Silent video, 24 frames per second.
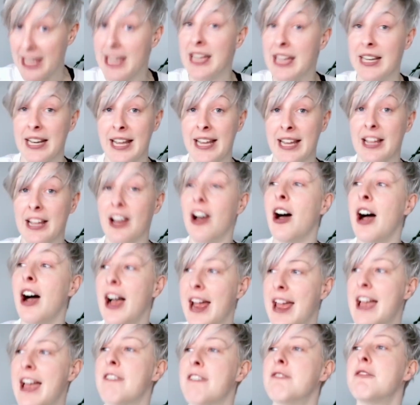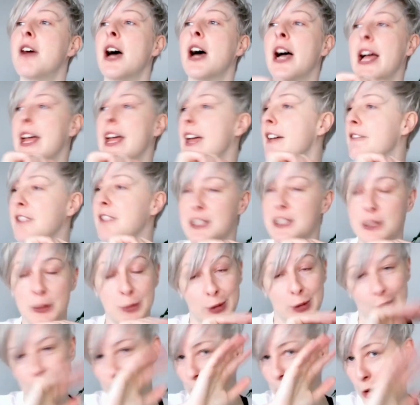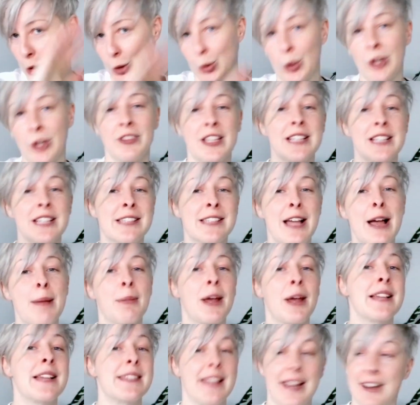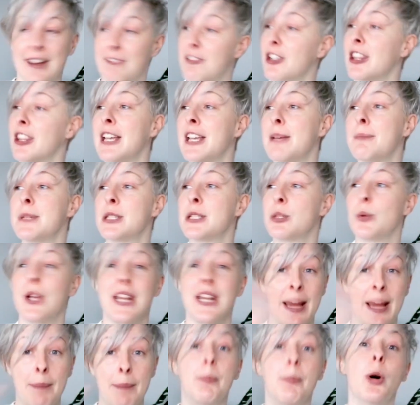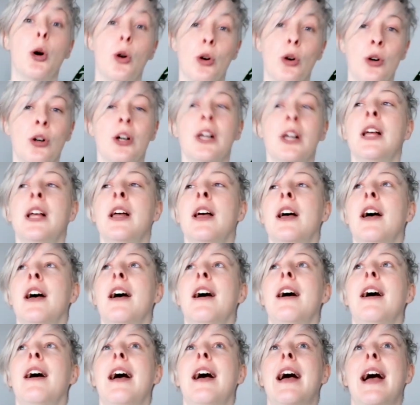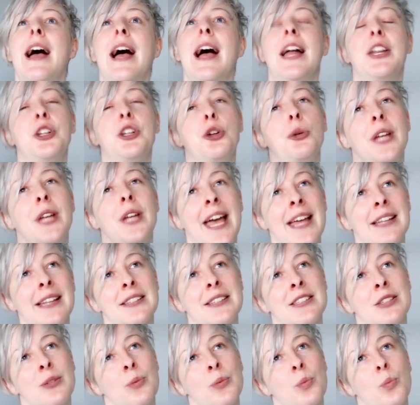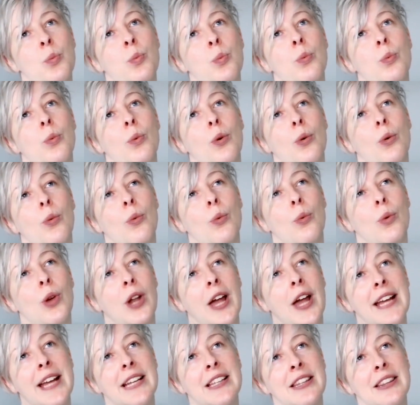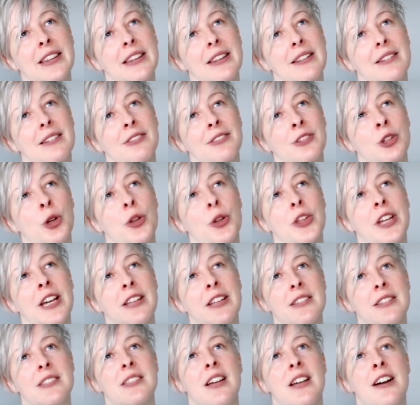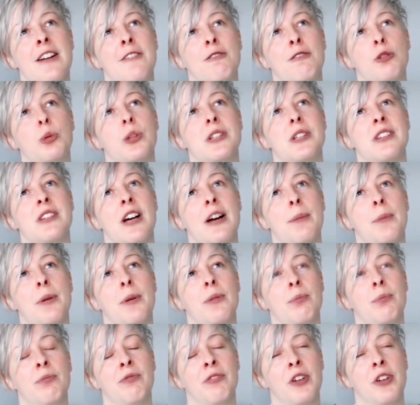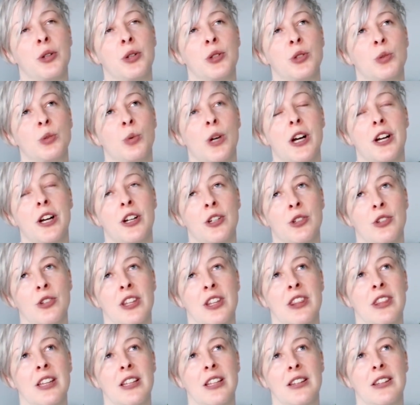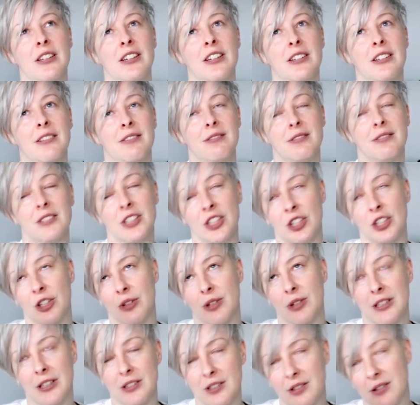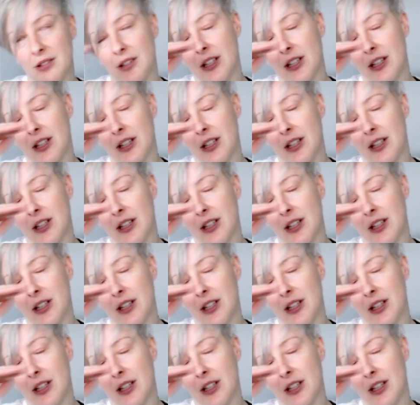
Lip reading: later. I have experienced all of these timelines and everything in between and more. And you get to, like, not the other side of all this hyper focus work, because I think that, you know, it's